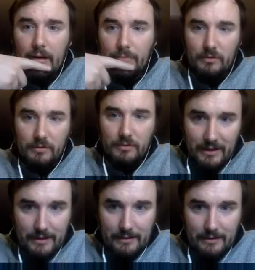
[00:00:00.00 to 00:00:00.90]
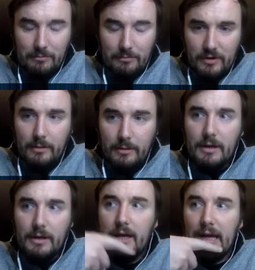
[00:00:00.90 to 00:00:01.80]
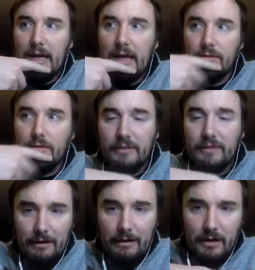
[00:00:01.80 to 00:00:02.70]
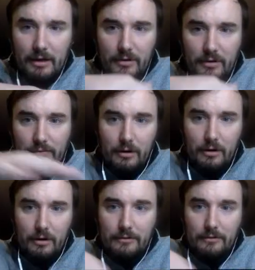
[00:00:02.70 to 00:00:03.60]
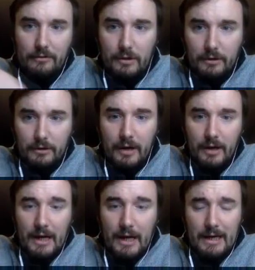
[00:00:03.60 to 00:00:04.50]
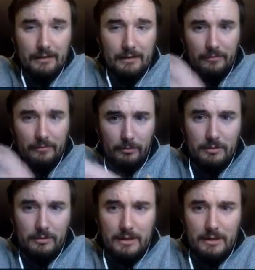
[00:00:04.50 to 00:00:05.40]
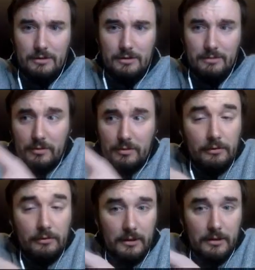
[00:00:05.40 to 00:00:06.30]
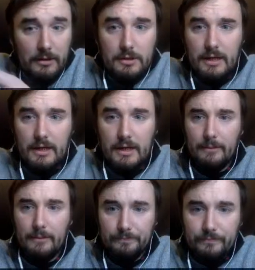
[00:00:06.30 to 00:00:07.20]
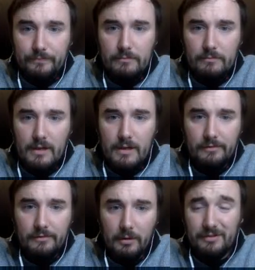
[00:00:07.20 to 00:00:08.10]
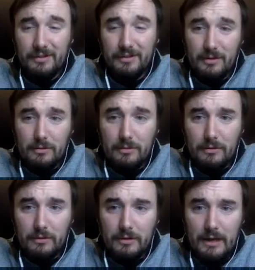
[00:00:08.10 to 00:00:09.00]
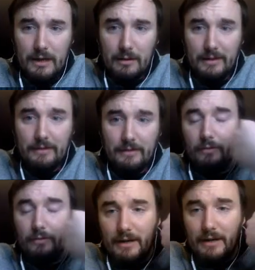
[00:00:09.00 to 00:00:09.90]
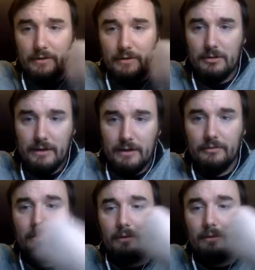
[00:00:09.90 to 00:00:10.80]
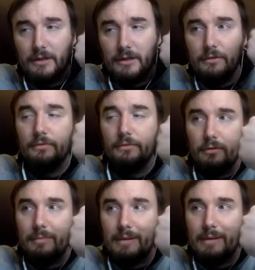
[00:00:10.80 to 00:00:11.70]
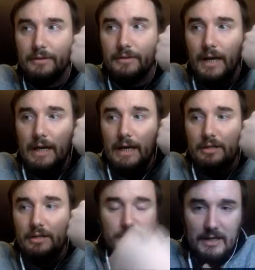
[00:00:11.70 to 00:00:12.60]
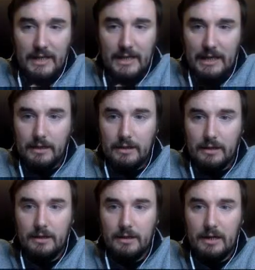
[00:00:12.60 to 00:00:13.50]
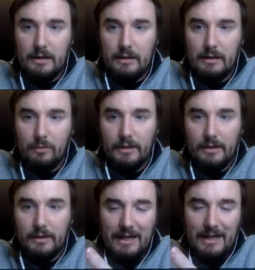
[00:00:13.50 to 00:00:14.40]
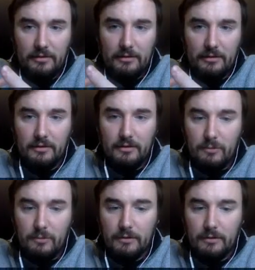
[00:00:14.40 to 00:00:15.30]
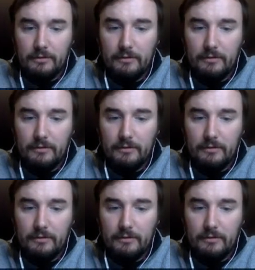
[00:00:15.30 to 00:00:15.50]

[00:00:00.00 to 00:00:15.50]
which is why they get the name drum. And those carry pretty far underwater, and that's a form of communication between those fish. So, which is kind of cool, and they've evolved that feature because there's something useful about communicating, or like making sounds underwater.